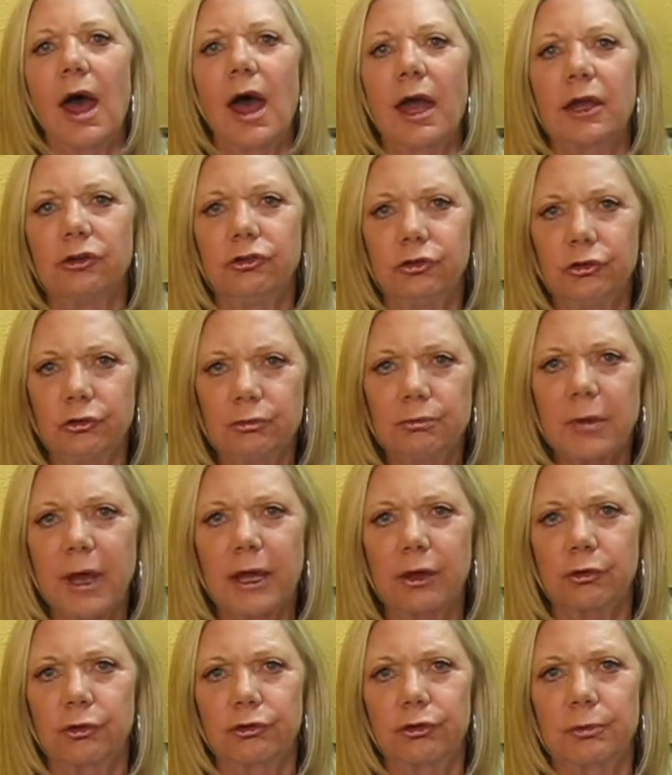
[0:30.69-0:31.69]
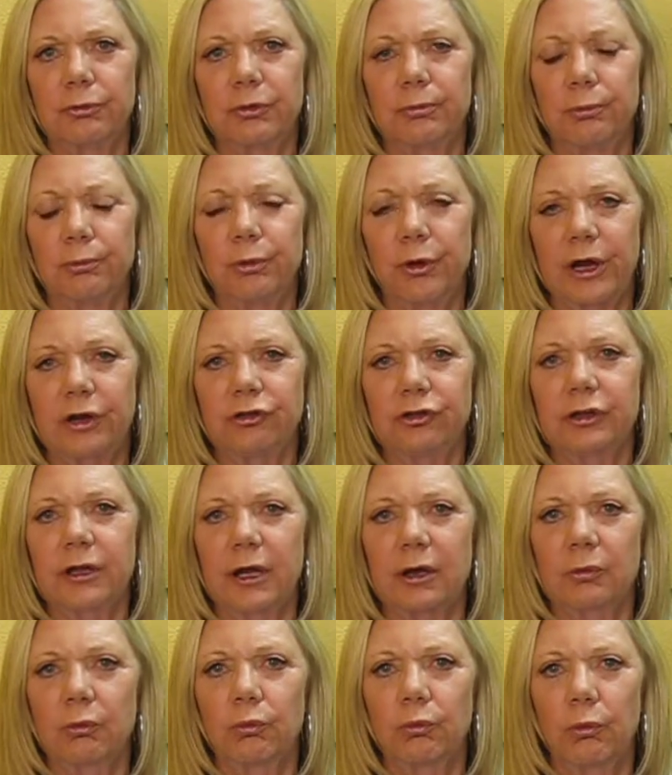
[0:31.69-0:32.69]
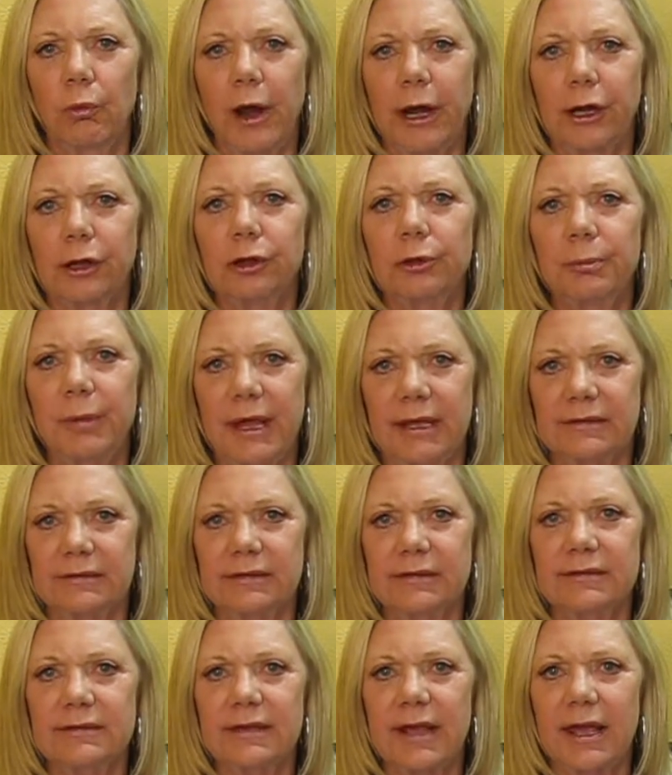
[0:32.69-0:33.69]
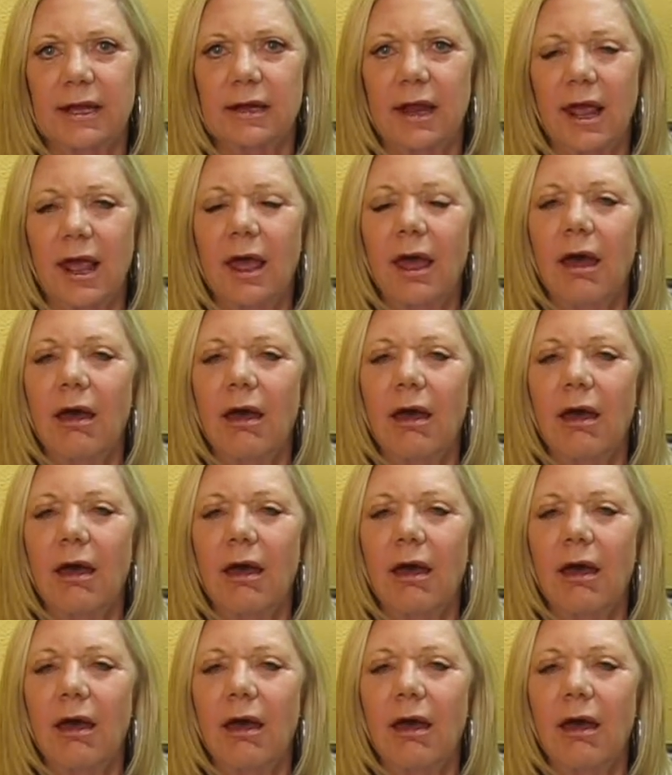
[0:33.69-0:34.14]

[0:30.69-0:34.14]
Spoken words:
I do microdermabrasion on a regular basis, and